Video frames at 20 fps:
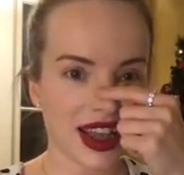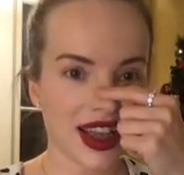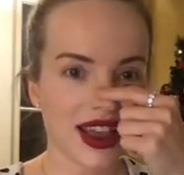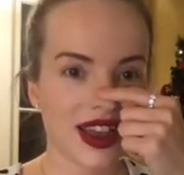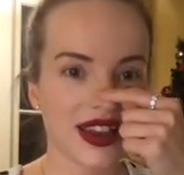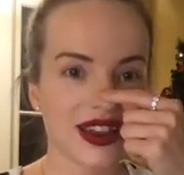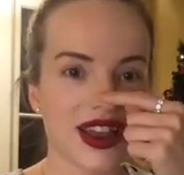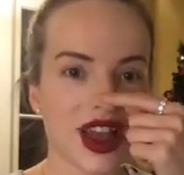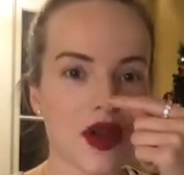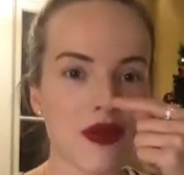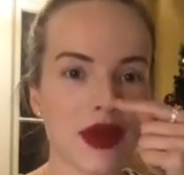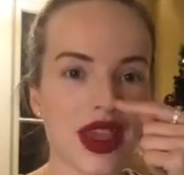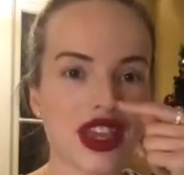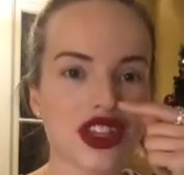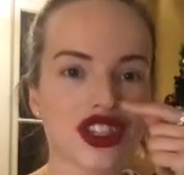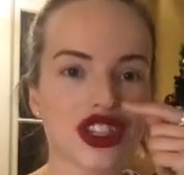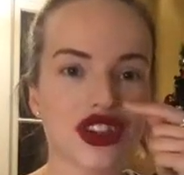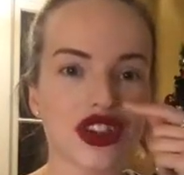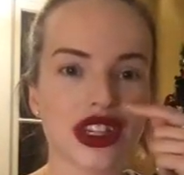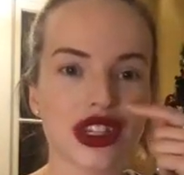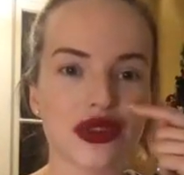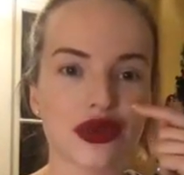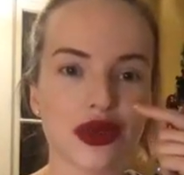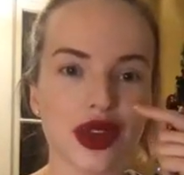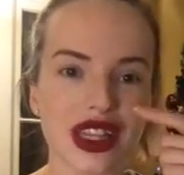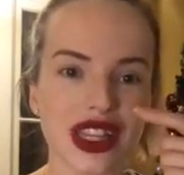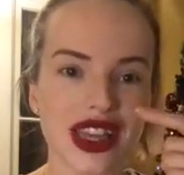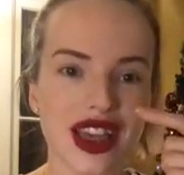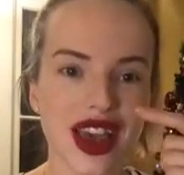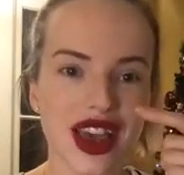Now make sure it's
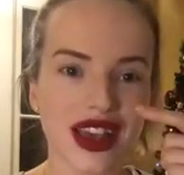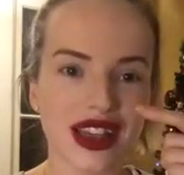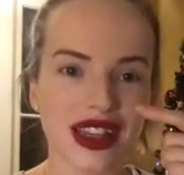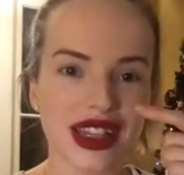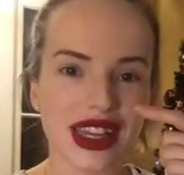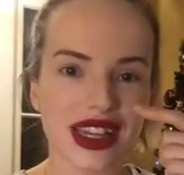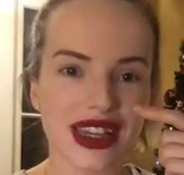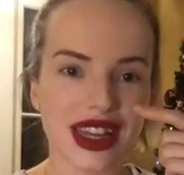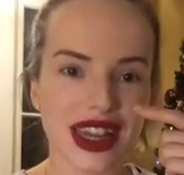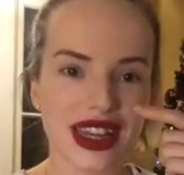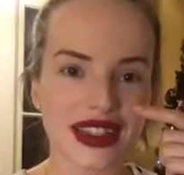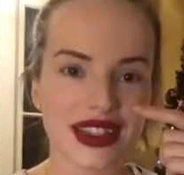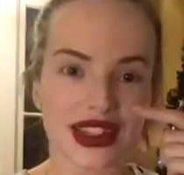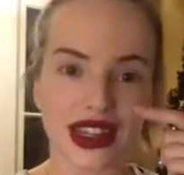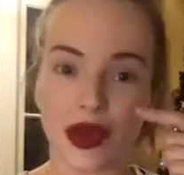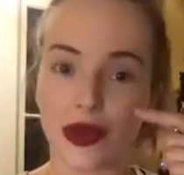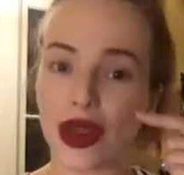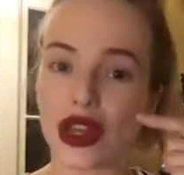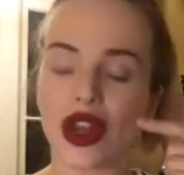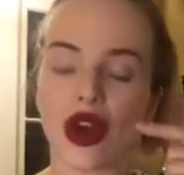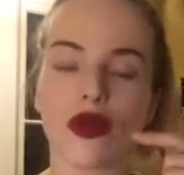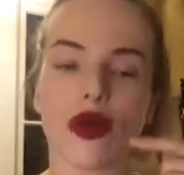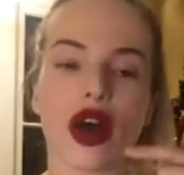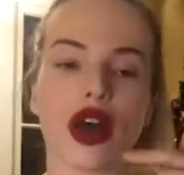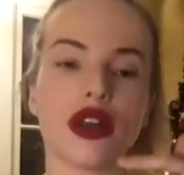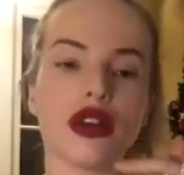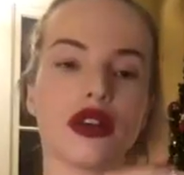really ugly and nasally. We don't want